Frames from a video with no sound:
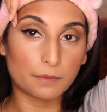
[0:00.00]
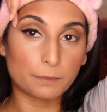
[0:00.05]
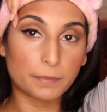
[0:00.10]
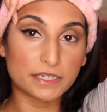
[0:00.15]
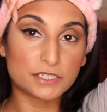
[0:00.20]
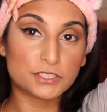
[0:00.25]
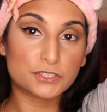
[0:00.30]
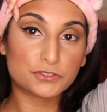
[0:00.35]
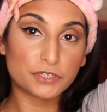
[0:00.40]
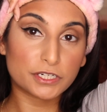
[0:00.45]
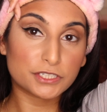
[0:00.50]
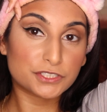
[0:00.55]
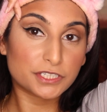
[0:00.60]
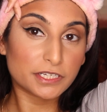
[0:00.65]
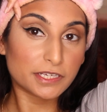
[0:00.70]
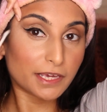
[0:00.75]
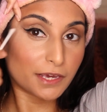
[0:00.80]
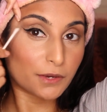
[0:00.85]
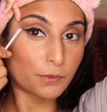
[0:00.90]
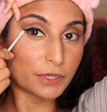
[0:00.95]
And by
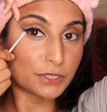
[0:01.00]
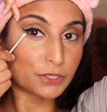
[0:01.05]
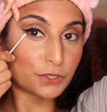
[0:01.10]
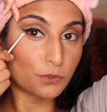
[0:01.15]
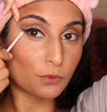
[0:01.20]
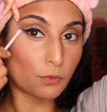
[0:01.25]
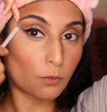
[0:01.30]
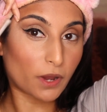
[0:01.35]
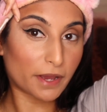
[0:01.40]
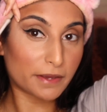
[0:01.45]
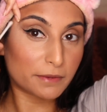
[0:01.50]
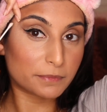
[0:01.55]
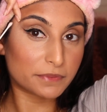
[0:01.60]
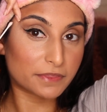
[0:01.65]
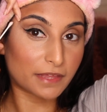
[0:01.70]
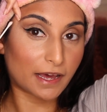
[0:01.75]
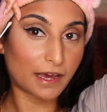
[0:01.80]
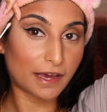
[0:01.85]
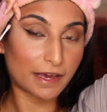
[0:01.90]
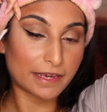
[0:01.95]
stretching it when you wipe
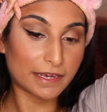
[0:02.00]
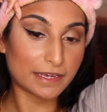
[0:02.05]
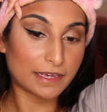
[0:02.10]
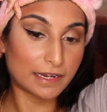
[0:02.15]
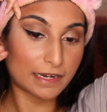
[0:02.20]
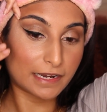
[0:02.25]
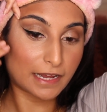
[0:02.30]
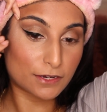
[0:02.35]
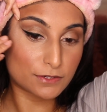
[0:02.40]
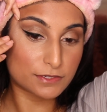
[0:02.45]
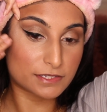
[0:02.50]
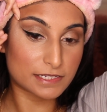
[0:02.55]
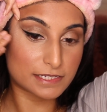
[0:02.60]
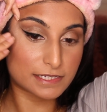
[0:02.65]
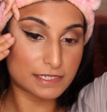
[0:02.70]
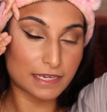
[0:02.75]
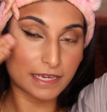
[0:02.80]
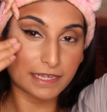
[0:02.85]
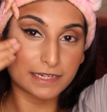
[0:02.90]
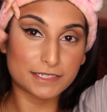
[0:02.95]
that, it allows the
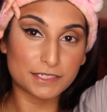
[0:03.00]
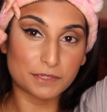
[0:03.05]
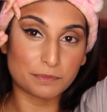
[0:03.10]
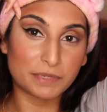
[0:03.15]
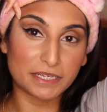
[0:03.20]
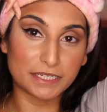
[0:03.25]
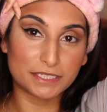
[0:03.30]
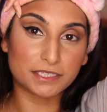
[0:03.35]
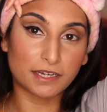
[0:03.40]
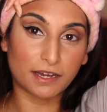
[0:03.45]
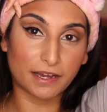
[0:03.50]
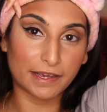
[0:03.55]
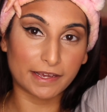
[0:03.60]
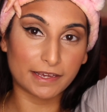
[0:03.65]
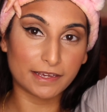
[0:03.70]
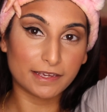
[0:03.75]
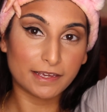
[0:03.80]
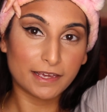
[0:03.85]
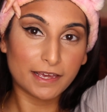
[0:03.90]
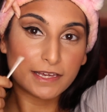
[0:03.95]
skin to be
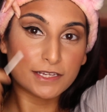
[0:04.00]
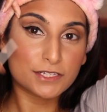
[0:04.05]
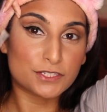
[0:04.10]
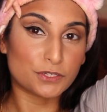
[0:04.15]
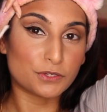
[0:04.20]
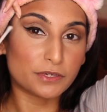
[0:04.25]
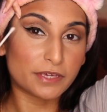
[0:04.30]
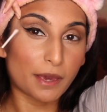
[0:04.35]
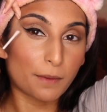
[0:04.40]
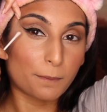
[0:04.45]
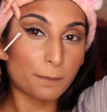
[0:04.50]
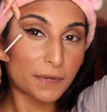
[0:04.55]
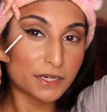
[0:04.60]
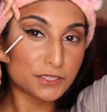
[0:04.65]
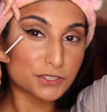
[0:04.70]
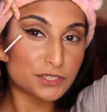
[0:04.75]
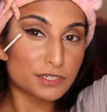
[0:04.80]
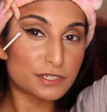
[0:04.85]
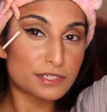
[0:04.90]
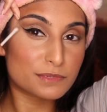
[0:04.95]
tight. So you get a
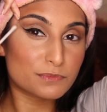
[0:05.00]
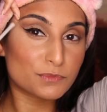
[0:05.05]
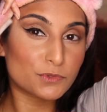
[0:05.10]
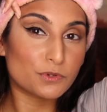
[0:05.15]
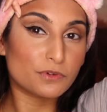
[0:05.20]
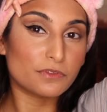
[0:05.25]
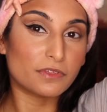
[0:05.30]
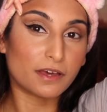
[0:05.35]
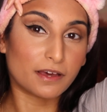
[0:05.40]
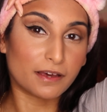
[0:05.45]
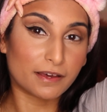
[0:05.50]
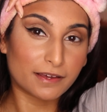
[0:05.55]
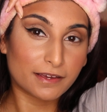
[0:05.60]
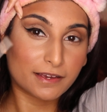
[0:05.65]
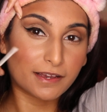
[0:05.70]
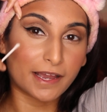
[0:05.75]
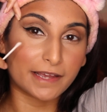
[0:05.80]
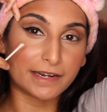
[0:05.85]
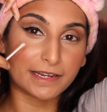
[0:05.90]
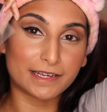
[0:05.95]
much smoother
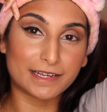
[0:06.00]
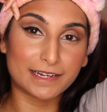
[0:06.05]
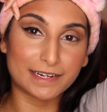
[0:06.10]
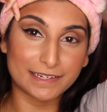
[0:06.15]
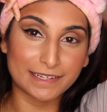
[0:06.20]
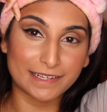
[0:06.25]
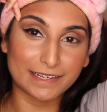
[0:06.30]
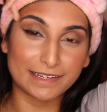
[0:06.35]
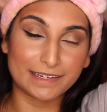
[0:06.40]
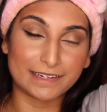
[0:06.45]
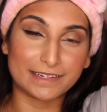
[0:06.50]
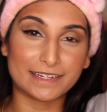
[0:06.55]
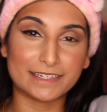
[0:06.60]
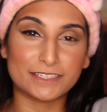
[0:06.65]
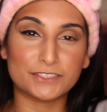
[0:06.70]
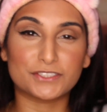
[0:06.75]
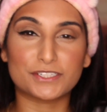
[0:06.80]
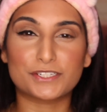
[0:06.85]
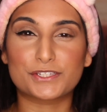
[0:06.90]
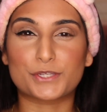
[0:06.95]
kind of clean,
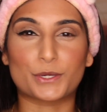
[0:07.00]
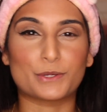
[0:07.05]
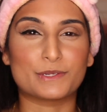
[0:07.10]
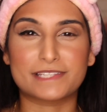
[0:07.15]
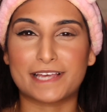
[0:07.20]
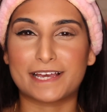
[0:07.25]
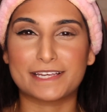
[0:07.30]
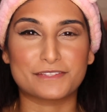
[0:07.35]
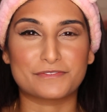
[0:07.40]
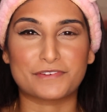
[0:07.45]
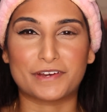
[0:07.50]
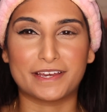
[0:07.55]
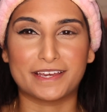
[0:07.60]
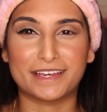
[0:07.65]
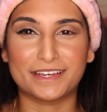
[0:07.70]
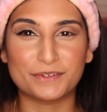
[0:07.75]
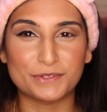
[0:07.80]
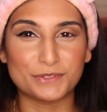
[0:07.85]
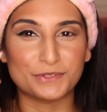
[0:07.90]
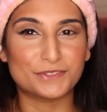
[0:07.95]
and it's just so
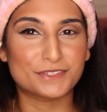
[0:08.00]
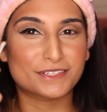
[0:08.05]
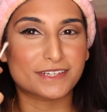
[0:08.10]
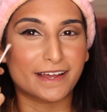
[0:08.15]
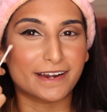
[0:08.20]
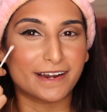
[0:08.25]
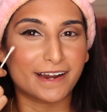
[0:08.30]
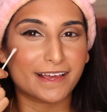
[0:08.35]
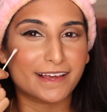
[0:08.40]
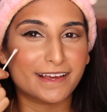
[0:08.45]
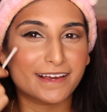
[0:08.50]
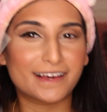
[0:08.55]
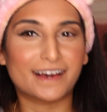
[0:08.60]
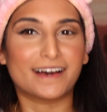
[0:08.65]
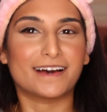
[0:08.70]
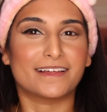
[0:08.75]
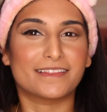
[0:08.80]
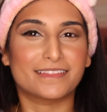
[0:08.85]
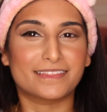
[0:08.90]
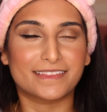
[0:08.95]
satisfying when you just kind of like
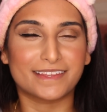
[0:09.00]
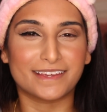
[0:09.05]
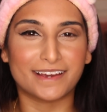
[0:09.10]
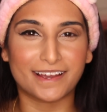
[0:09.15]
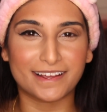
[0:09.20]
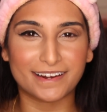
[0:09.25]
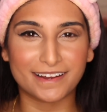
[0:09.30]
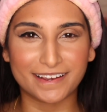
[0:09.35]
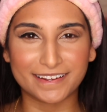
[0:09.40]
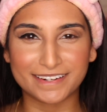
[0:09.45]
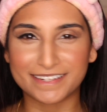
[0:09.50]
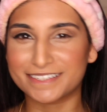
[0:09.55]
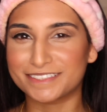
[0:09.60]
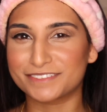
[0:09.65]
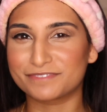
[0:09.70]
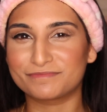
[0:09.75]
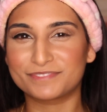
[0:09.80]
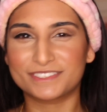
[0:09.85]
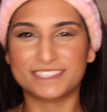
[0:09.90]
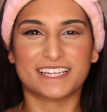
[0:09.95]
cut the
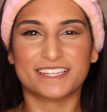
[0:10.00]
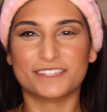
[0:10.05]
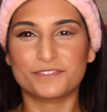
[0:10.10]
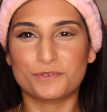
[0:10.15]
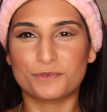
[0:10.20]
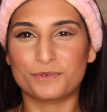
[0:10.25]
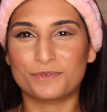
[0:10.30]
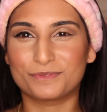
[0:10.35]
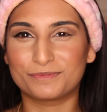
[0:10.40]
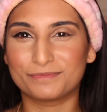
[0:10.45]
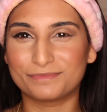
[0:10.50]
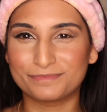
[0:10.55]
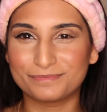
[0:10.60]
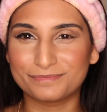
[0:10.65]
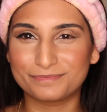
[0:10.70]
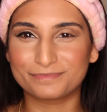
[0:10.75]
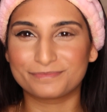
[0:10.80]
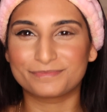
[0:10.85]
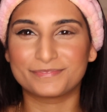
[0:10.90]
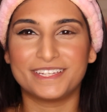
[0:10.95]
eyeliner. It's like,
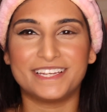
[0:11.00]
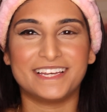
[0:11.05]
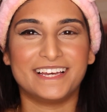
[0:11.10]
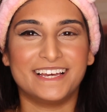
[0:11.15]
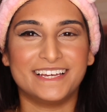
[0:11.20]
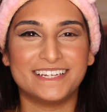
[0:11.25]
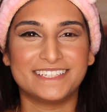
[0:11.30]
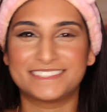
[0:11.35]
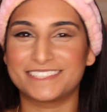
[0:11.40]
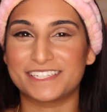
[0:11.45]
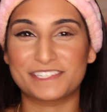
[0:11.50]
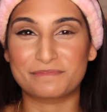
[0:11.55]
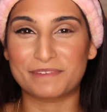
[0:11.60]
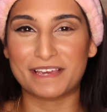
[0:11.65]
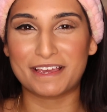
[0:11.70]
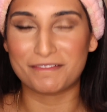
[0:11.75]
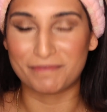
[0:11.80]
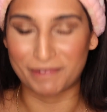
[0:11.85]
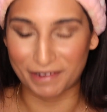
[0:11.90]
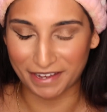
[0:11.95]
oh, just
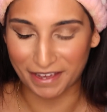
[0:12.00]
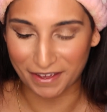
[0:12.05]
me.